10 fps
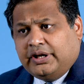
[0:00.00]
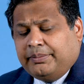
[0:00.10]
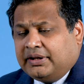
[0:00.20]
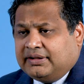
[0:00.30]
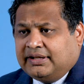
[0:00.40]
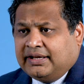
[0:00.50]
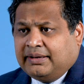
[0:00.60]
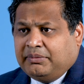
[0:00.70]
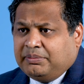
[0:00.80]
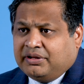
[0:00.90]
but
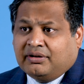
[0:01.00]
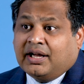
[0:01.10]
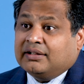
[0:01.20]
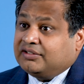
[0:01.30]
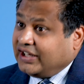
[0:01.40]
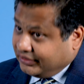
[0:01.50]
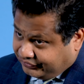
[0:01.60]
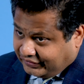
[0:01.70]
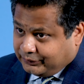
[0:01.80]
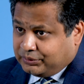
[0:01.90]
maybe they're not
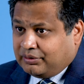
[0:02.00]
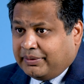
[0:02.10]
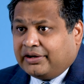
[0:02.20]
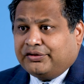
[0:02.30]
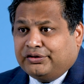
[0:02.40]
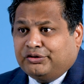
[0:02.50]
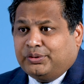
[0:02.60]
satisfied with their medicines.